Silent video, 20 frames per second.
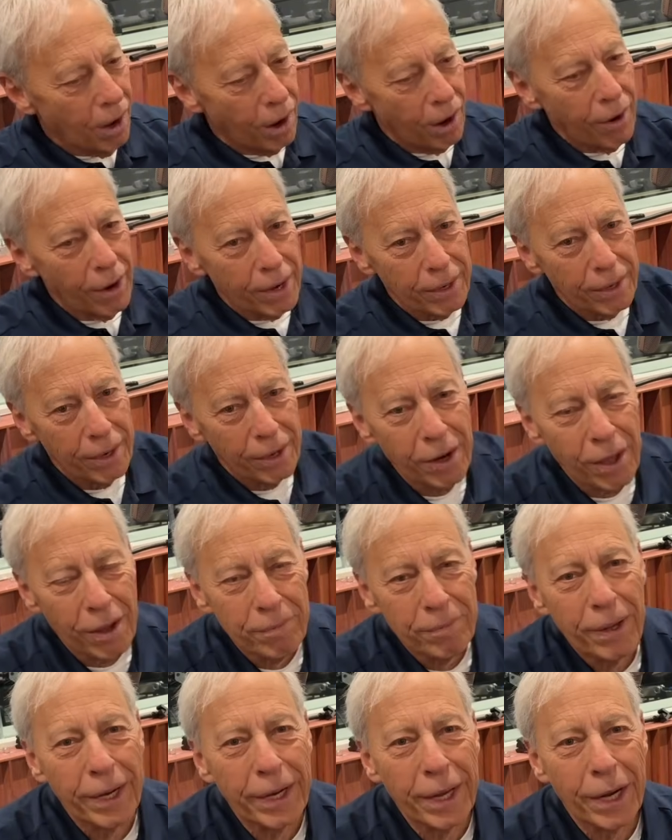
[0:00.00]
all right, enough.
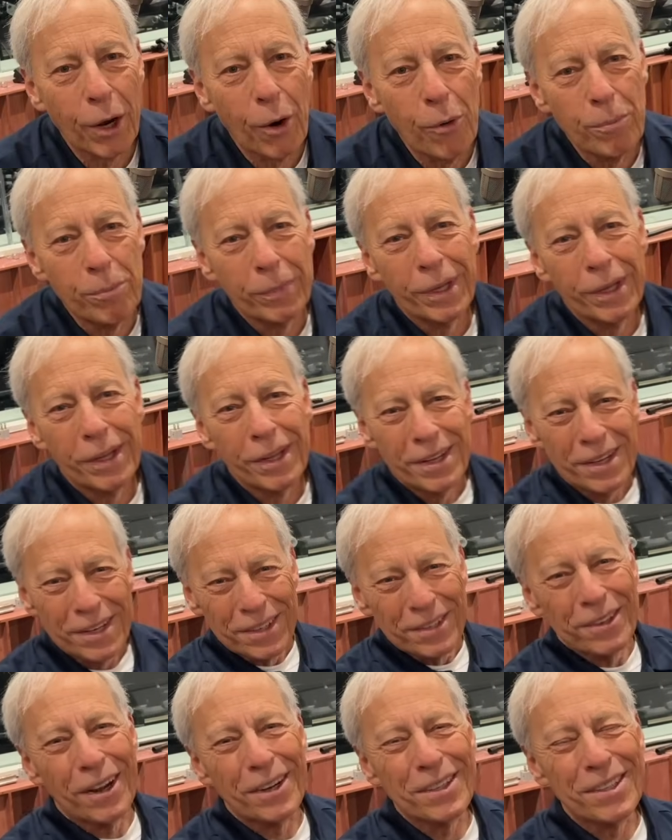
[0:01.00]
I got to go.
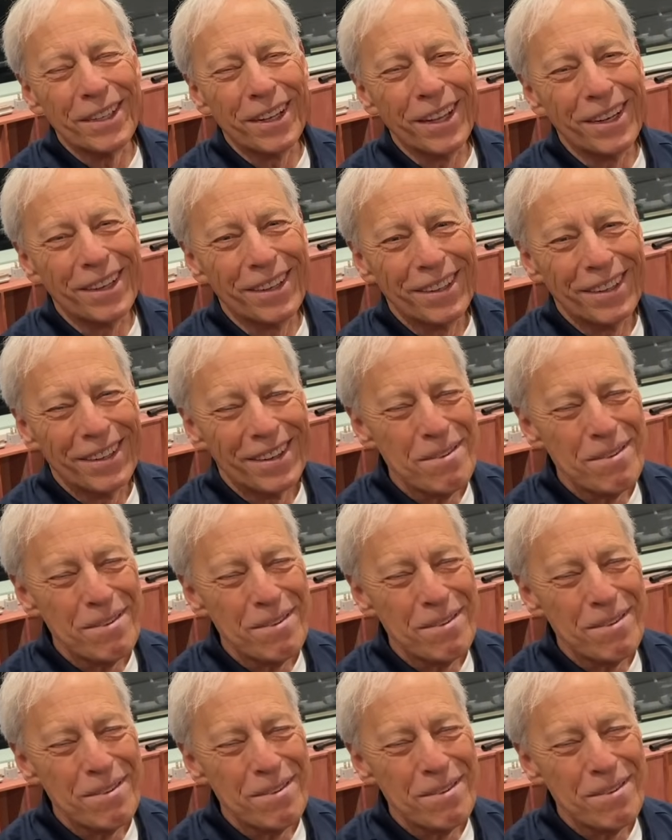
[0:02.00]
Talk to you later.